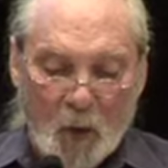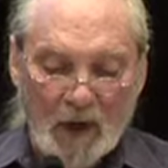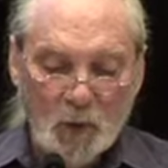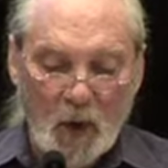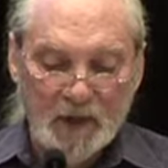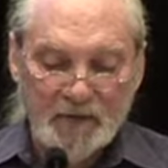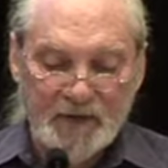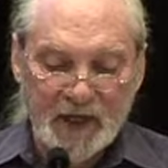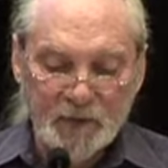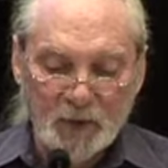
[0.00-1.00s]
when one of
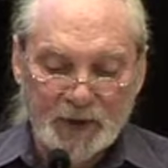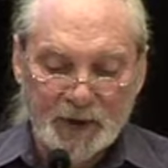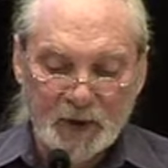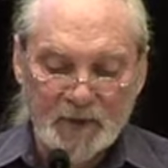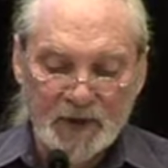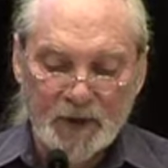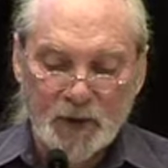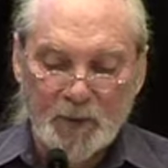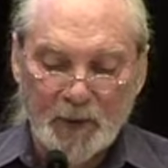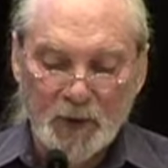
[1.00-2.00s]
General Sherman's
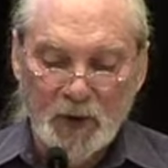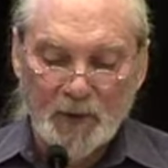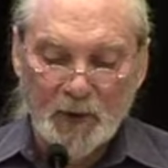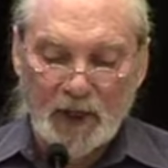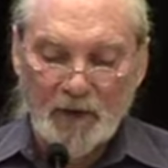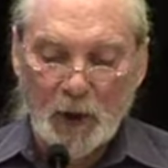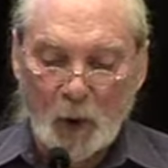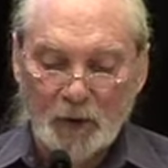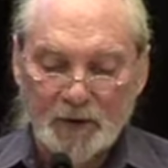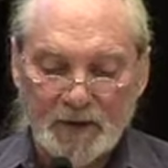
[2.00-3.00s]
supernumerary
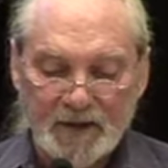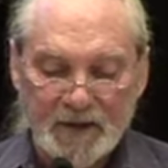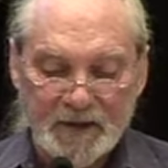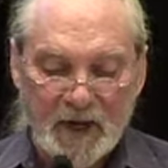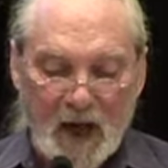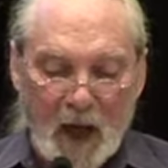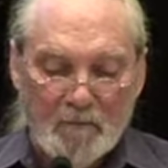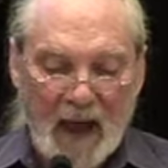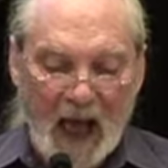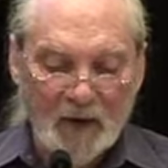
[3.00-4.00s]
orderlies
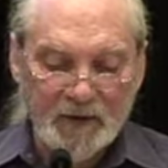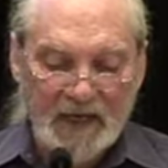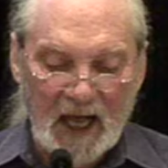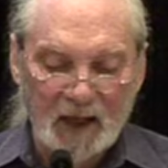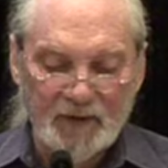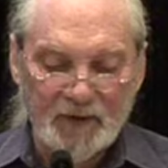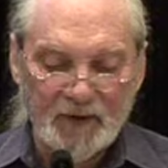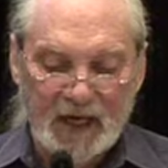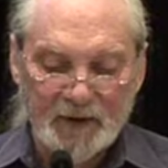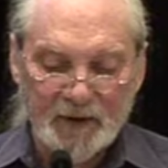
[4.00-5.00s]
pounded hell for
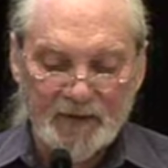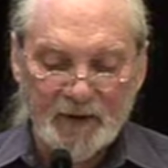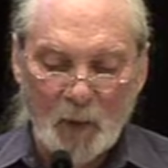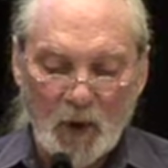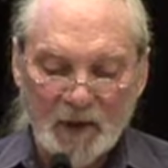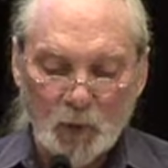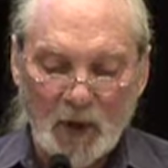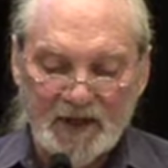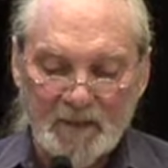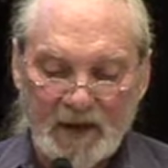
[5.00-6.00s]
leather from one
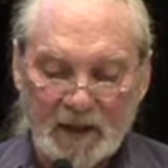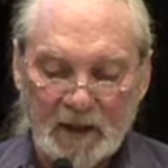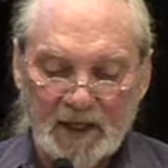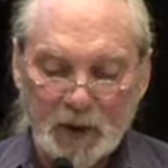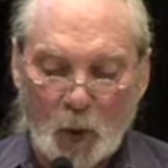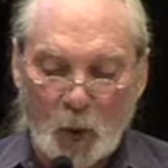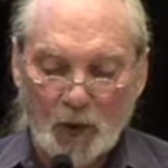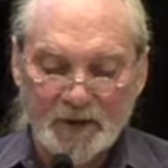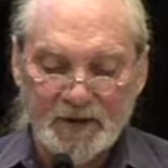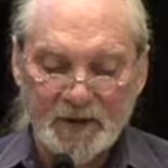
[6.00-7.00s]
regimental
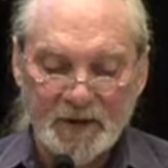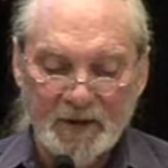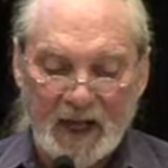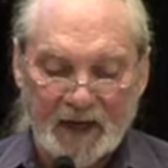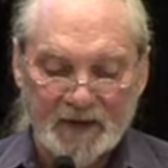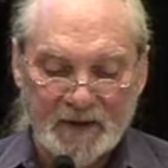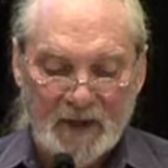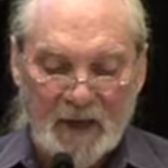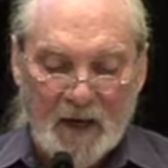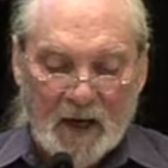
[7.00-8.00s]
headquarters to the next,
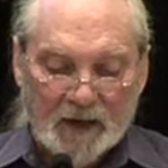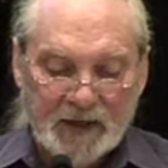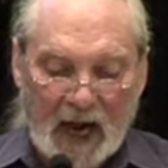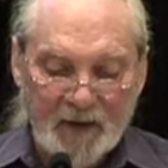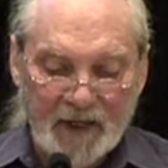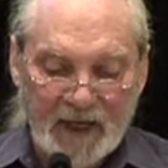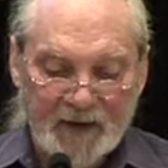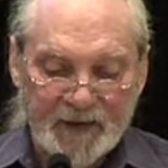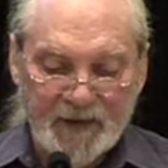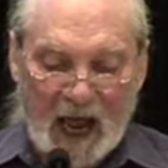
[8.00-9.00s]
shouting at
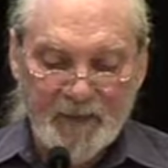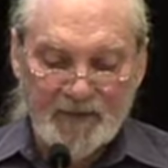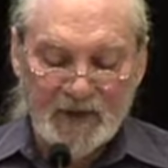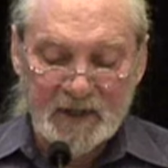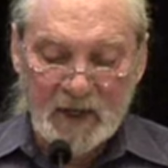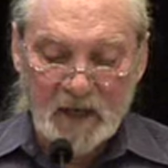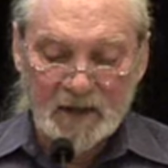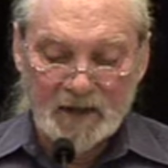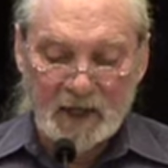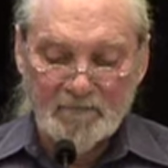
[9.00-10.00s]
the top of his
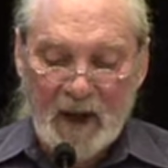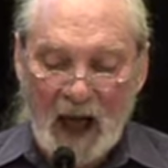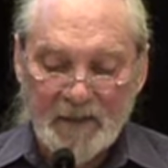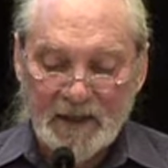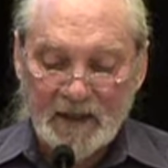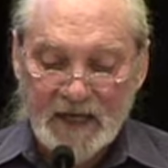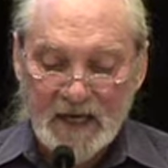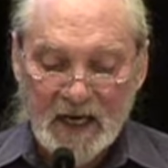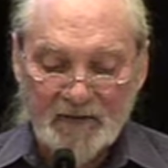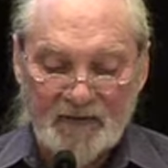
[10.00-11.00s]
lungs that Bobby
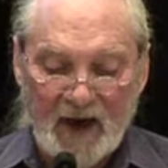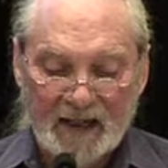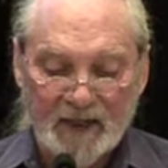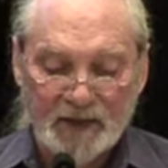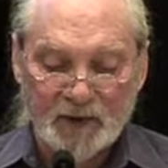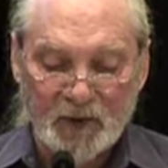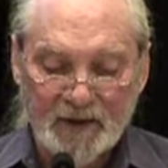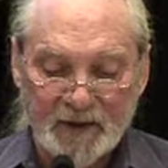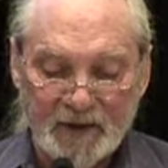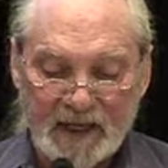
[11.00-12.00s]
Lee had finally
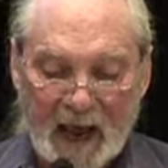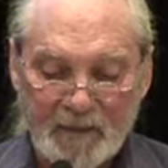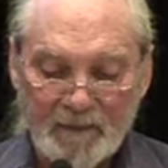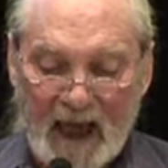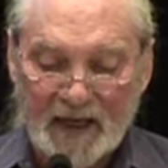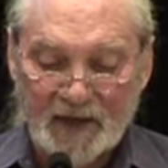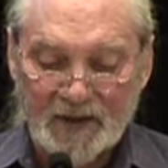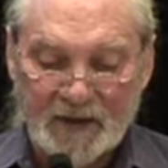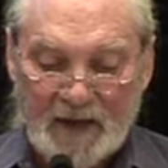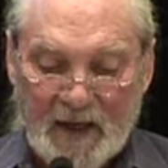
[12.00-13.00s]
surrendered at Appomattox,